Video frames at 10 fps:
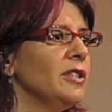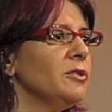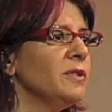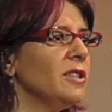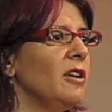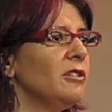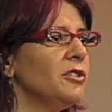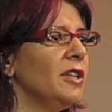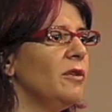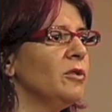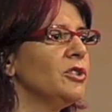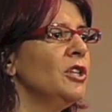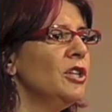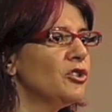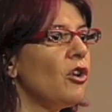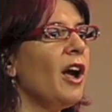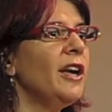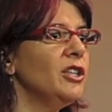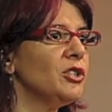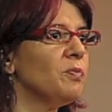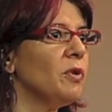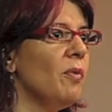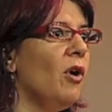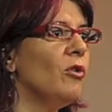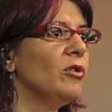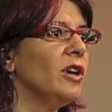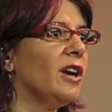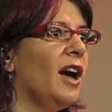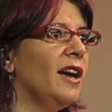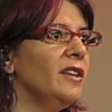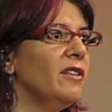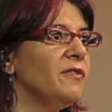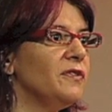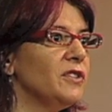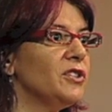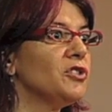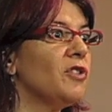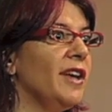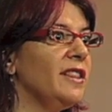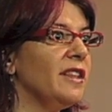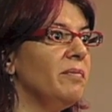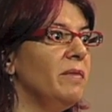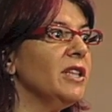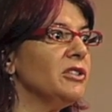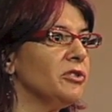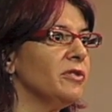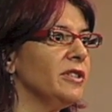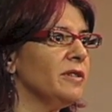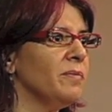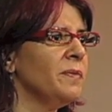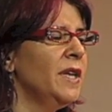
This was a culture that was trying to promote a kind of strength and militarism.